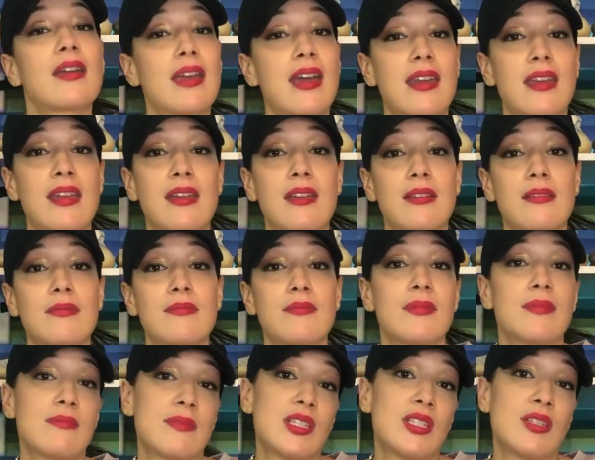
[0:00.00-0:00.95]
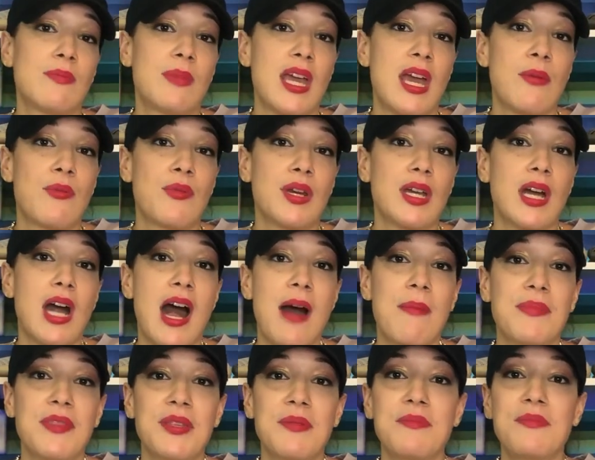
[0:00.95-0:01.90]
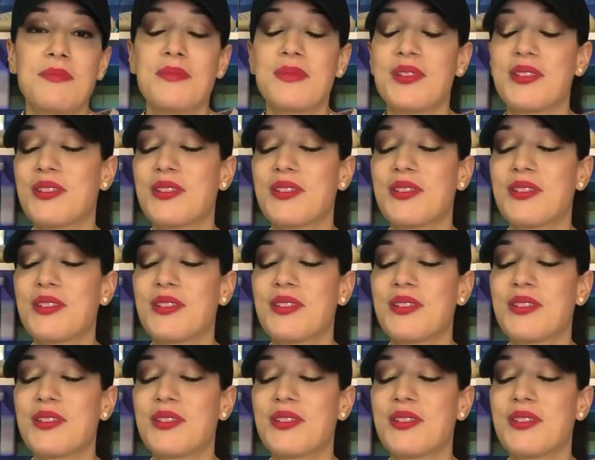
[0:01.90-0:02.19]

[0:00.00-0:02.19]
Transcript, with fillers: getting to be able to cop them.